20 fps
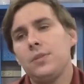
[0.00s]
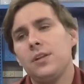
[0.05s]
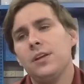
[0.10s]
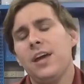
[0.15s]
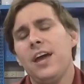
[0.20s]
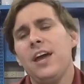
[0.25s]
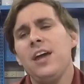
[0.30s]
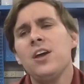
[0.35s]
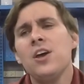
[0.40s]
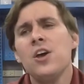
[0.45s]

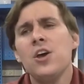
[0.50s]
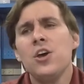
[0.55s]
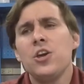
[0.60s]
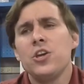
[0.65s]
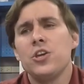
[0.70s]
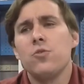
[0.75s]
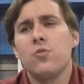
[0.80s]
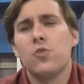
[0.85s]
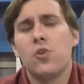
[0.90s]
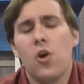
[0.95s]
Okay.
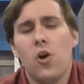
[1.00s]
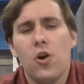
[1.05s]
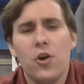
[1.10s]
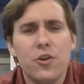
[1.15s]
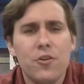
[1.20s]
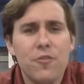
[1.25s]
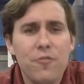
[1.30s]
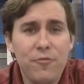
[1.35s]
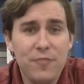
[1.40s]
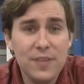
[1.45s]
You will call
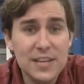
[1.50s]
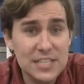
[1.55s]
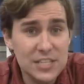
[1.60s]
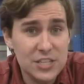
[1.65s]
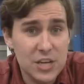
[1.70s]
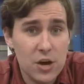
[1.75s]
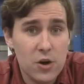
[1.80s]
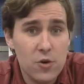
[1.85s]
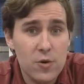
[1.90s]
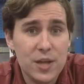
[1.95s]
your
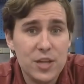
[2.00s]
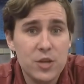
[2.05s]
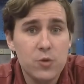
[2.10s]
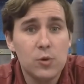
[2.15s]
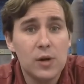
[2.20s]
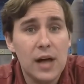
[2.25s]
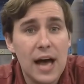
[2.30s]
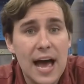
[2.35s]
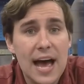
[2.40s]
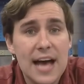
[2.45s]
FISDO and you
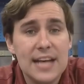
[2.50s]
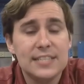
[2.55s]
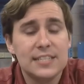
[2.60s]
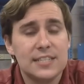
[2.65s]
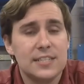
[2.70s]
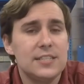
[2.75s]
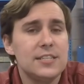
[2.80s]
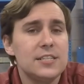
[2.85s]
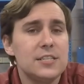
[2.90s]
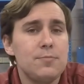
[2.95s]
will
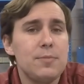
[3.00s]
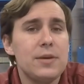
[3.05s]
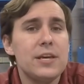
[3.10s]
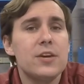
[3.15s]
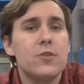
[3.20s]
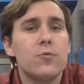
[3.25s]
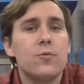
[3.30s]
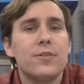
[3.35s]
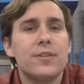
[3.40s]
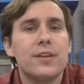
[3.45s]
ask to
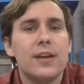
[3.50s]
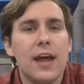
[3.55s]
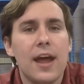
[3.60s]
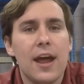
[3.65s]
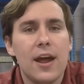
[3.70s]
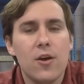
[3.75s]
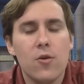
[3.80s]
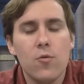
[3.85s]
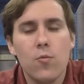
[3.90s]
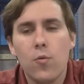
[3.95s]
speak with an
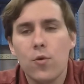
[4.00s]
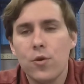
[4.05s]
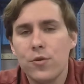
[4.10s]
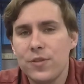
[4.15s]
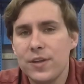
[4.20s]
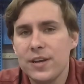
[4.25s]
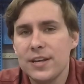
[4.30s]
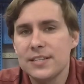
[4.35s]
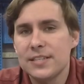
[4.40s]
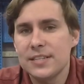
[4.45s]

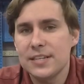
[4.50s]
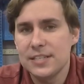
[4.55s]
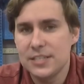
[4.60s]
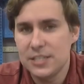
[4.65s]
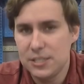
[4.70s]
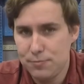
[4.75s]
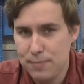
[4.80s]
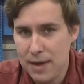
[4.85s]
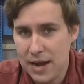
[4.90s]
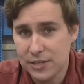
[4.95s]
airworthiness
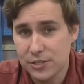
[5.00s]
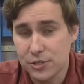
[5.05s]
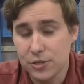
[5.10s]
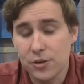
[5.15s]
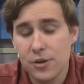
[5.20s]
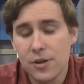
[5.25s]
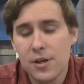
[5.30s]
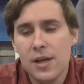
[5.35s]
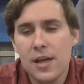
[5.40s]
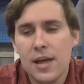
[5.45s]
inspector.